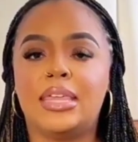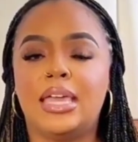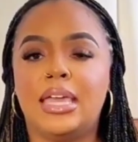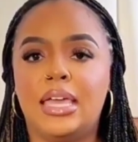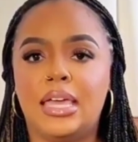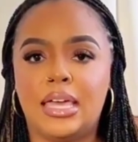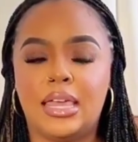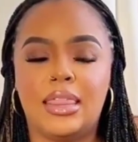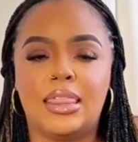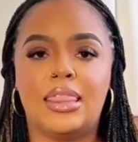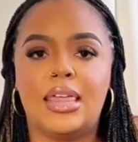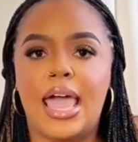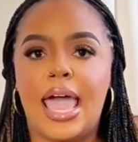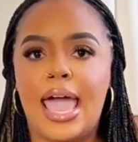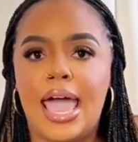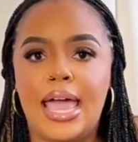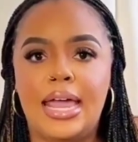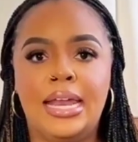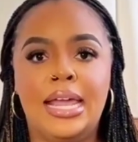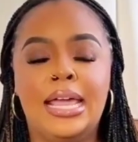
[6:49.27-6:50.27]
She
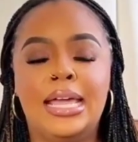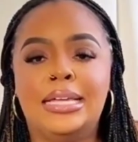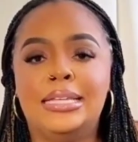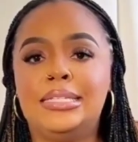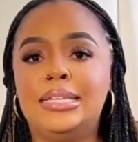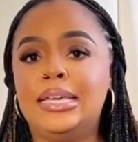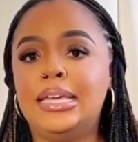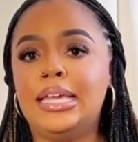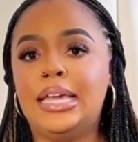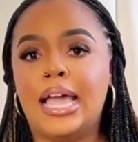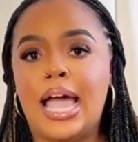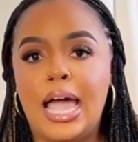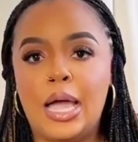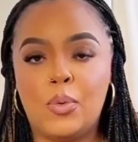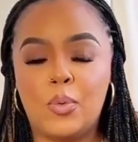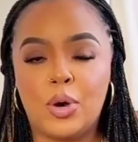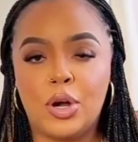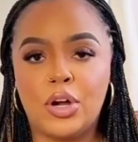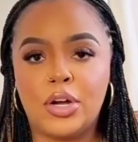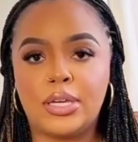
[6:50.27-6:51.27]
also mentors young
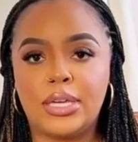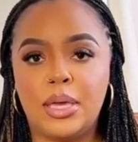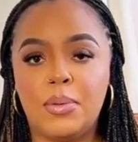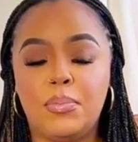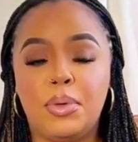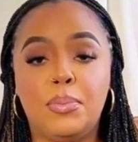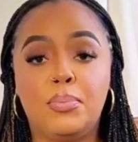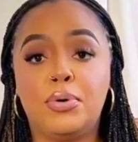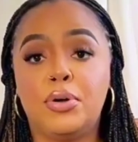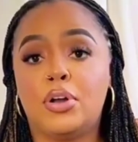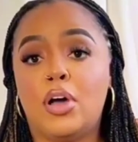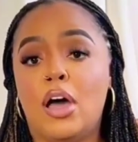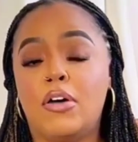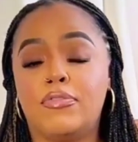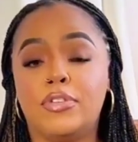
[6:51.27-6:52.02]
designers from both